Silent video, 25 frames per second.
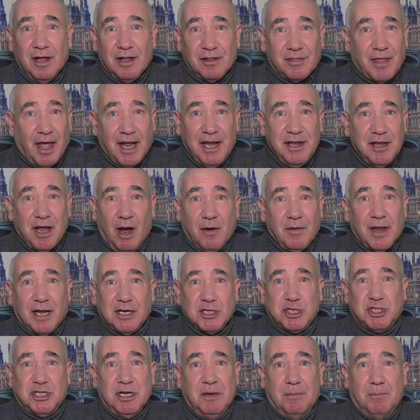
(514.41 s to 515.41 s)
They know that
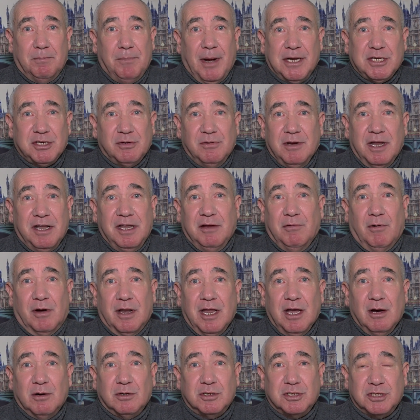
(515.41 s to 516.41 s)
ship better than anyone
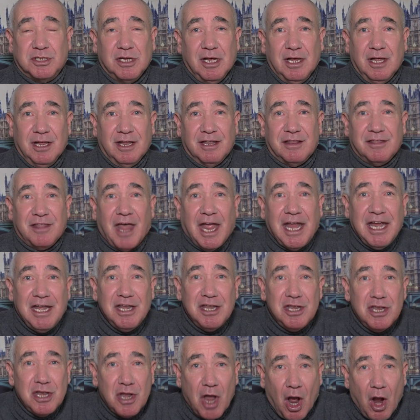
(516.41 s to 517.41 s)
else. They
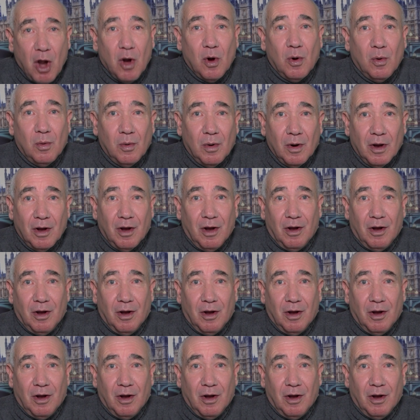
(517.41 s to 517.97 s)
know,